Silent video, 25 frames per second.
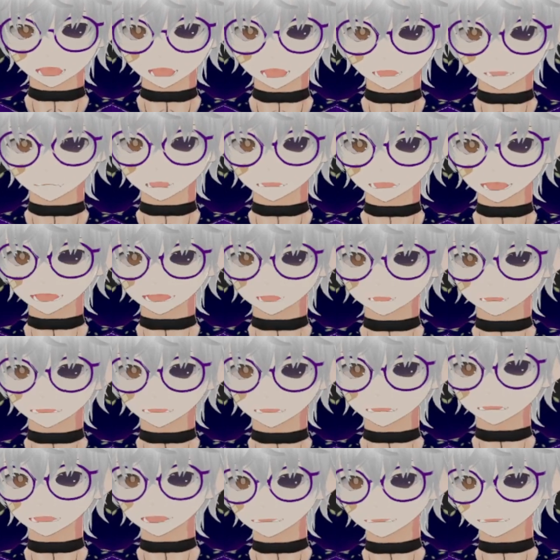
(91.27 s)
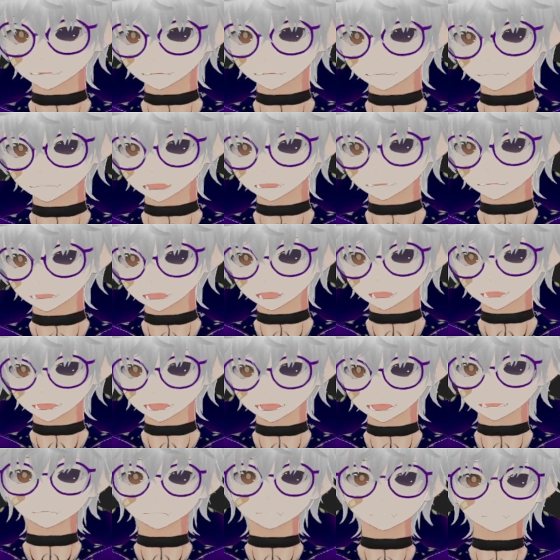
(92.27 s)
like you're trying to sell something.
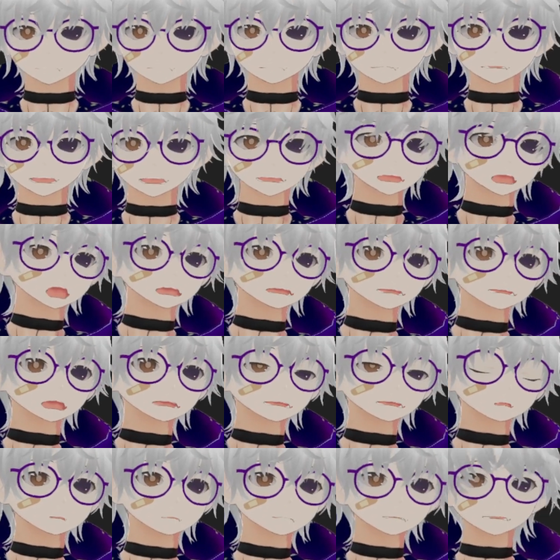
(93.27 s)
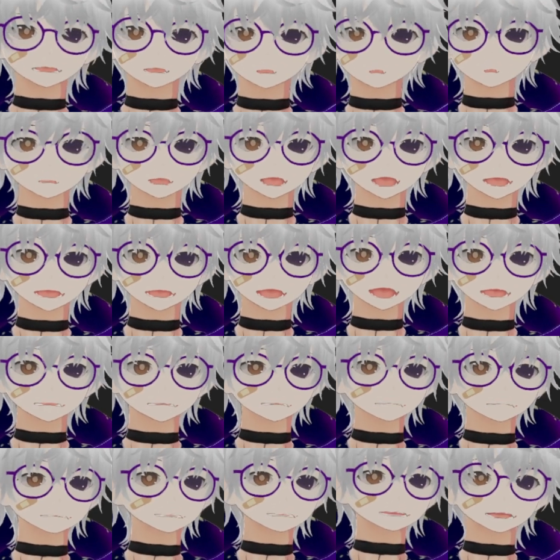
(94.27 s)
Hello, would you like a
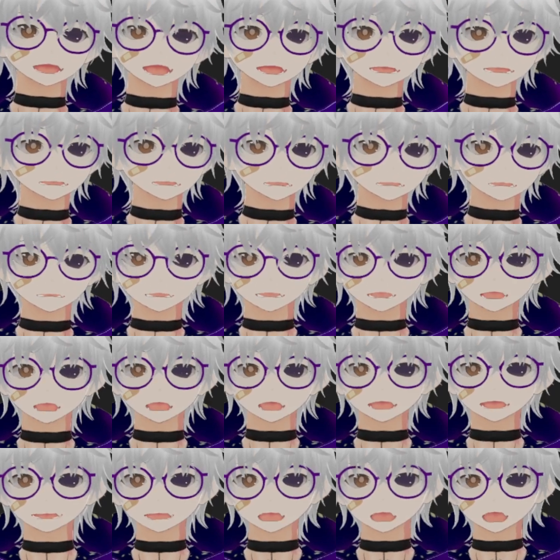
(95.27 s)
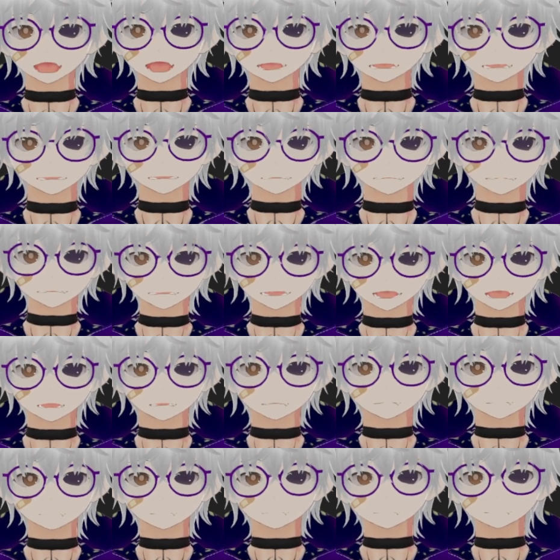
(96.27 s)
Sega Dreamcast?
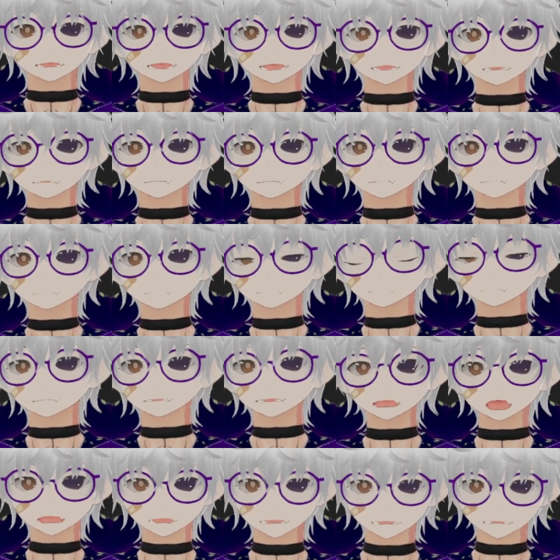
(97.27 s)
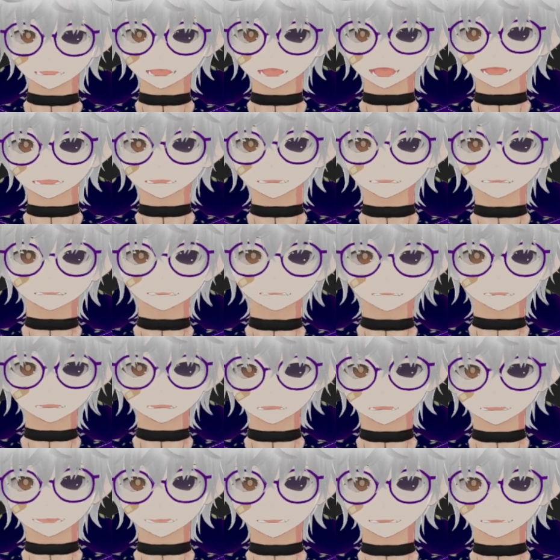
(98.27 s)
The fun never
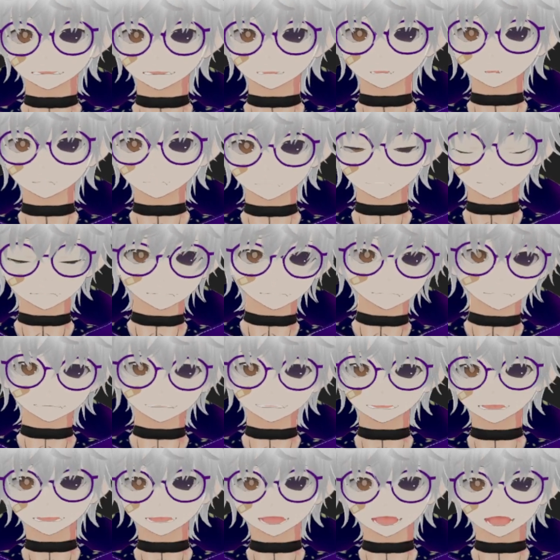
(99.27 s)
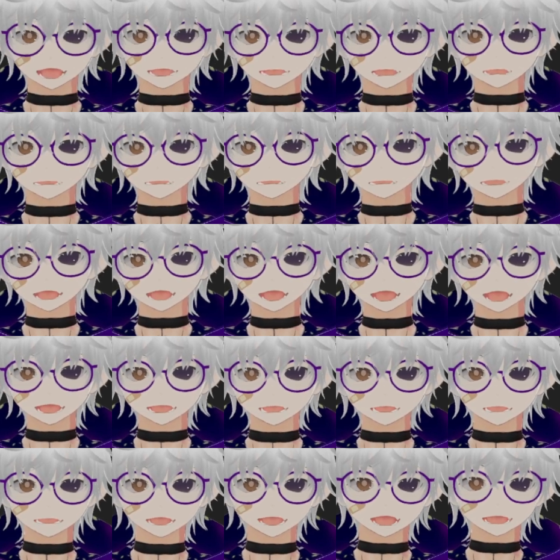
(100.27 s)
ends with Sega
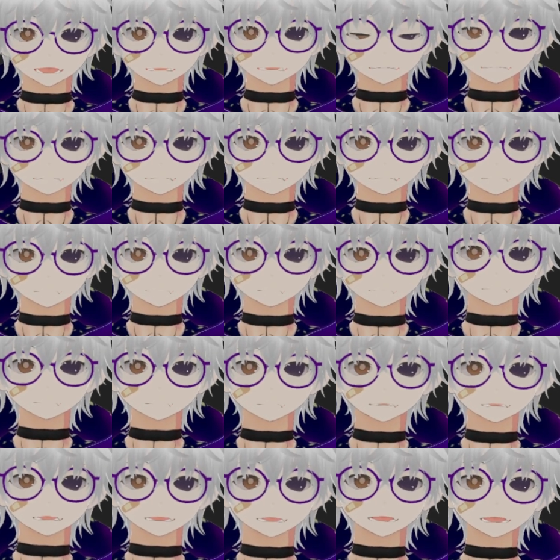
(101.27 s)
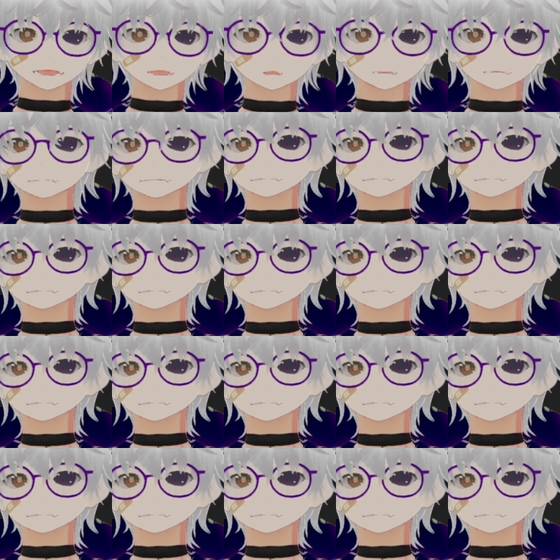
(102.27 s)
Enterprises. He's